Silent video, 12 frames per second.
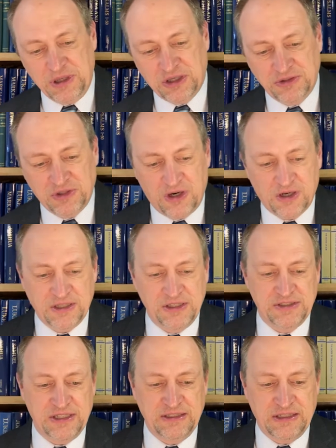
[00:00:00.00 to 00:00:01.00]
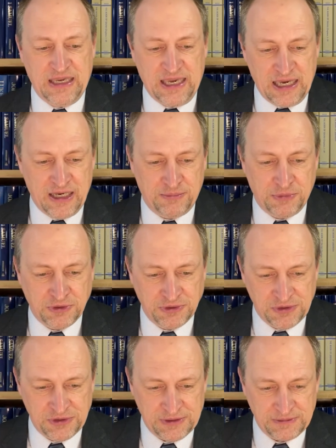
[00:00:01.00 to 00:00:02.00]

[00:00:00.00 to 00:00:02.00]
donkeys, and camels.